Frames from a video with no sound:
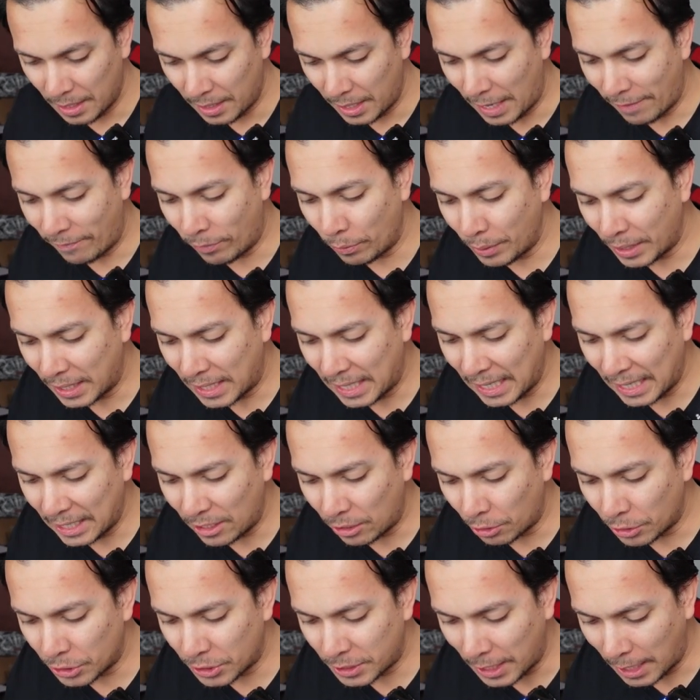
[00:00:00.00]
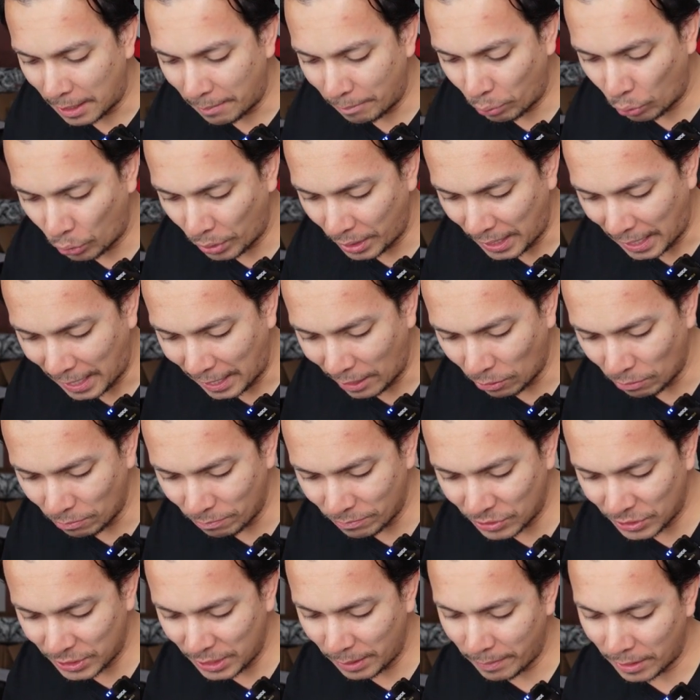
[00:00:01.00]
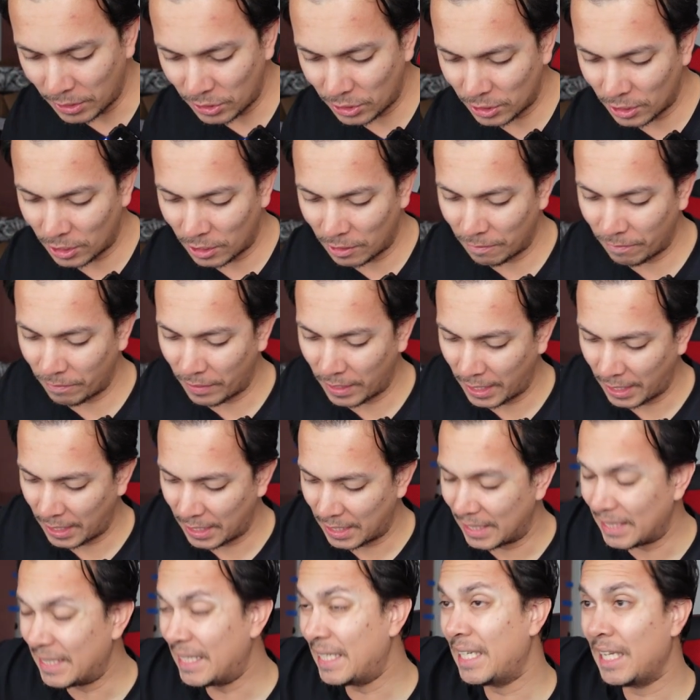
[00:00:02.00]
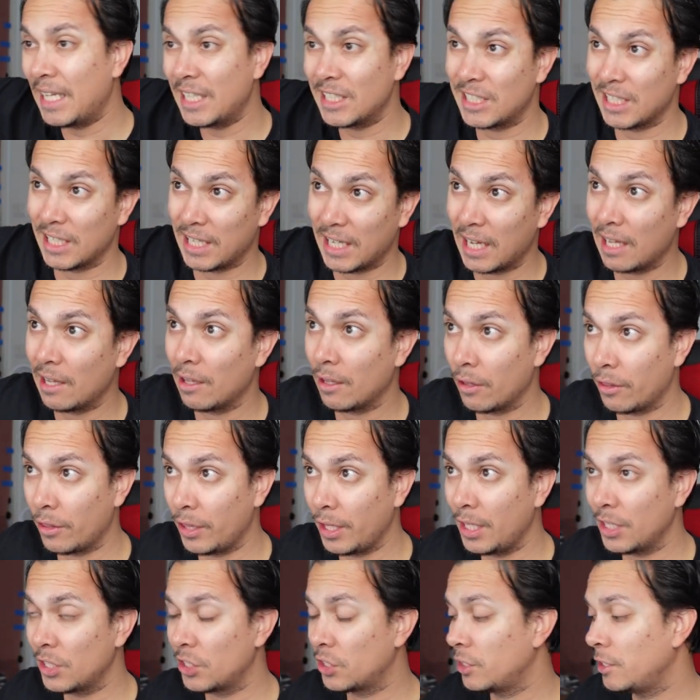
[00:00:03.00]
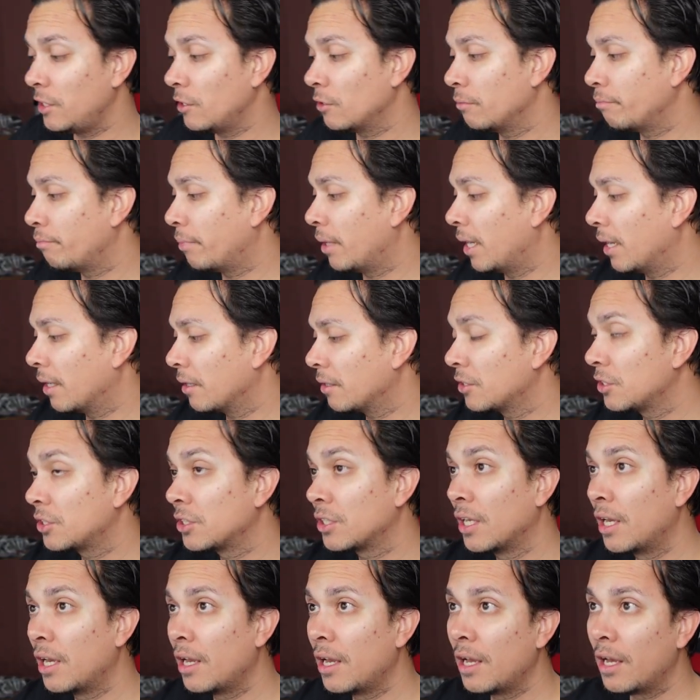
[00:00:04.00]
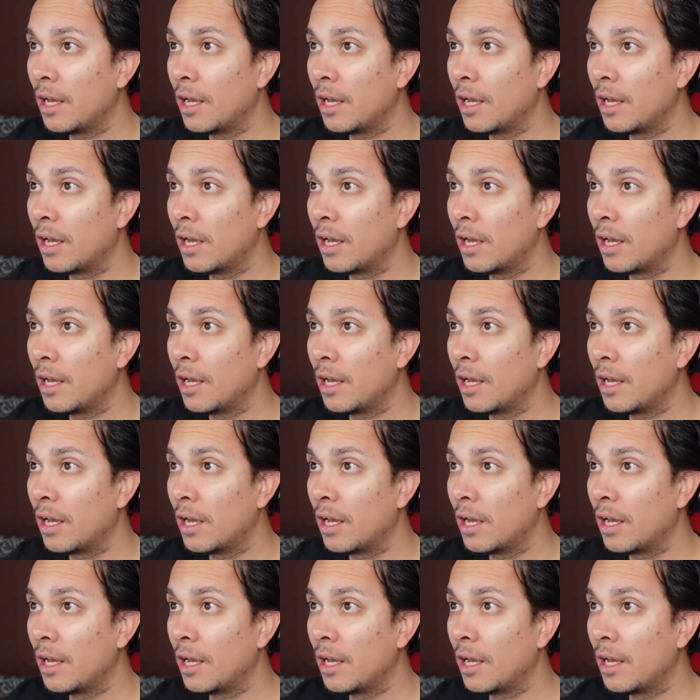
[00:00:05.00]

Now from the collector standpoint, I don't see myself like needing to get the sealed box.